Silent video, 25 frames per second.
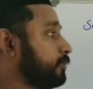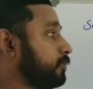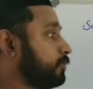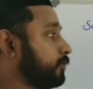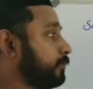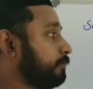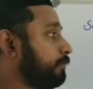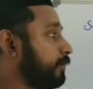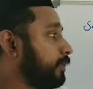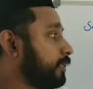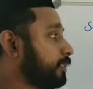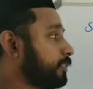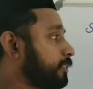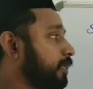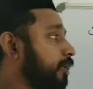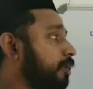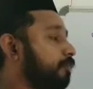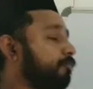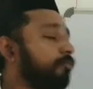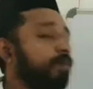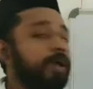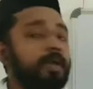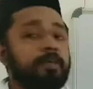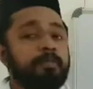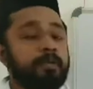2
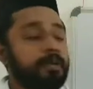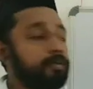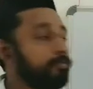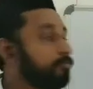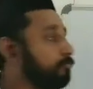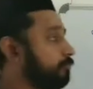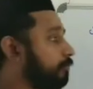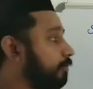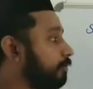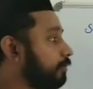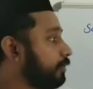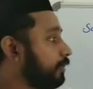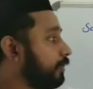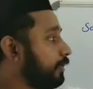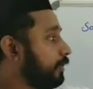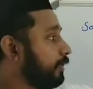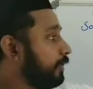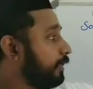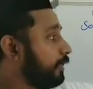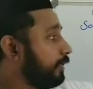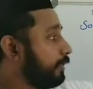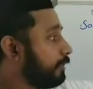means 5 by 4.